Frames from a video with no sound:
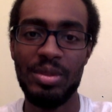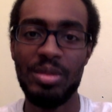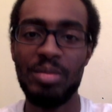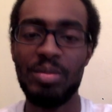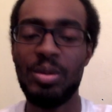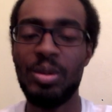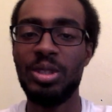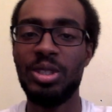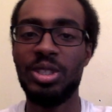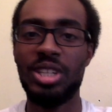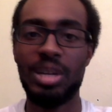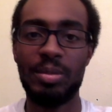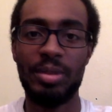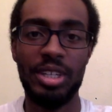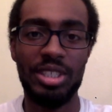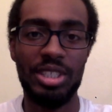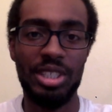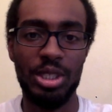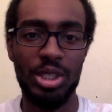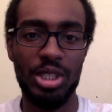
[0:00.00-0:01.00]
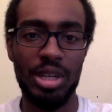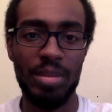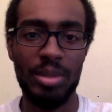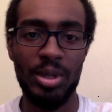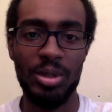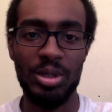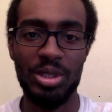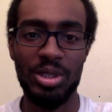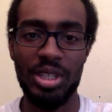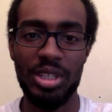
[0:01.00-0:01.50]
most of the time when I see a job
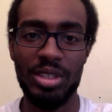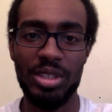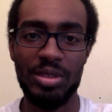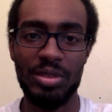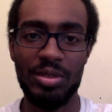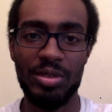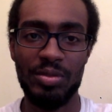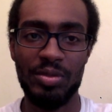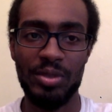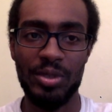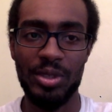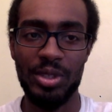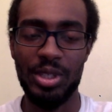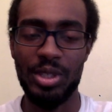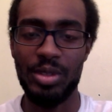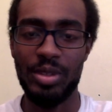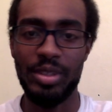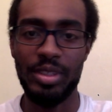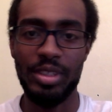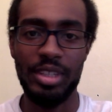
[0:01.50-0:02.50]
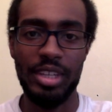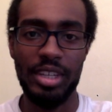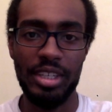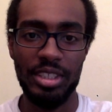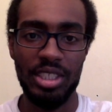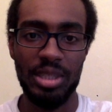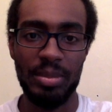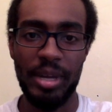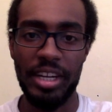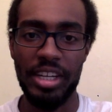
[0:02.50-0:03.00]
posting for,
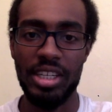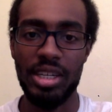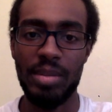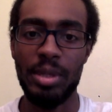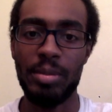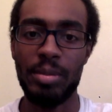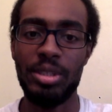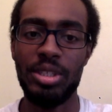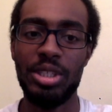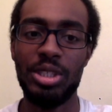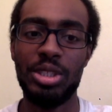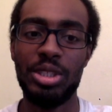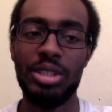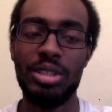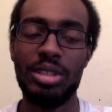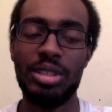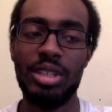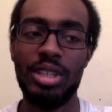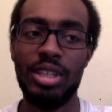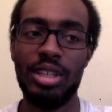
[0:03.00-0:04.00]
some academic position,